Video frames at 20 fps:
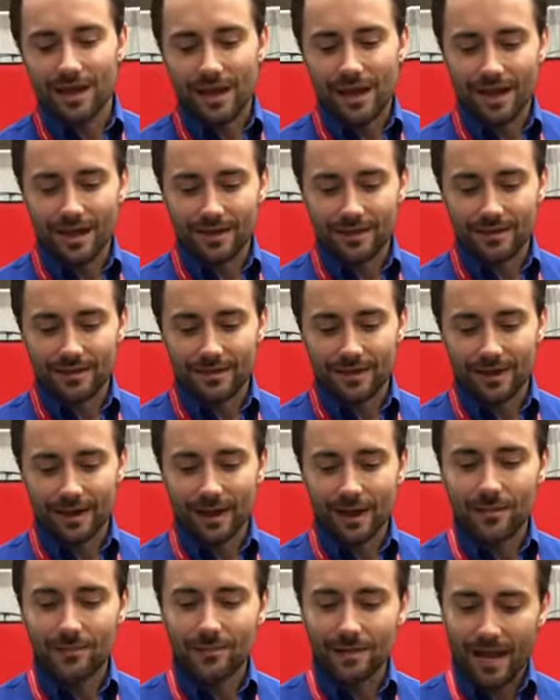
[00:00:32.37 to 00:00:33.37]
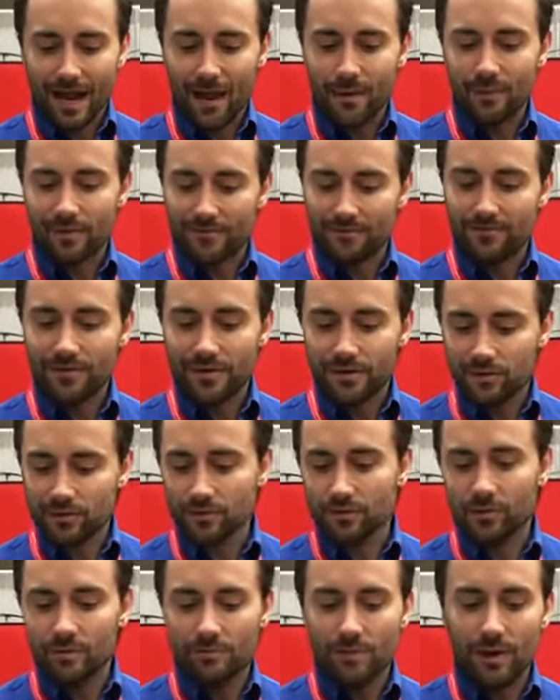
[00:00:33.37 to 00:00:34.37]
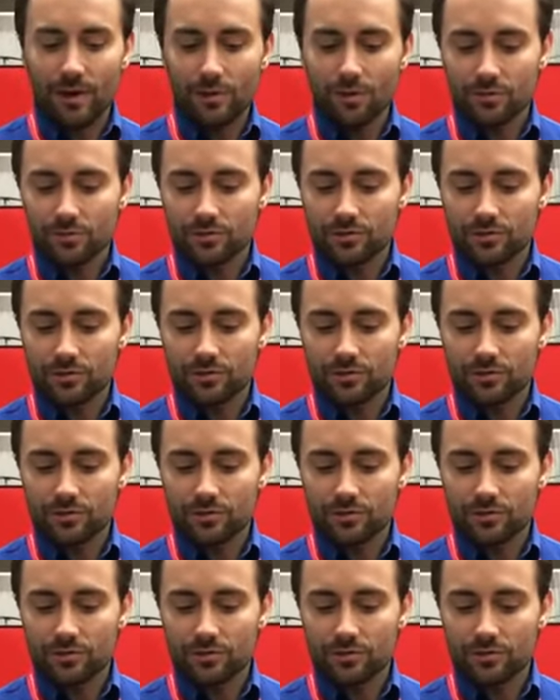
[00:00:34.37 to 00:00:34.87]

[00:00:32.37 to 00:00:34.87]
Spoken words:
and now we've finished all the molds.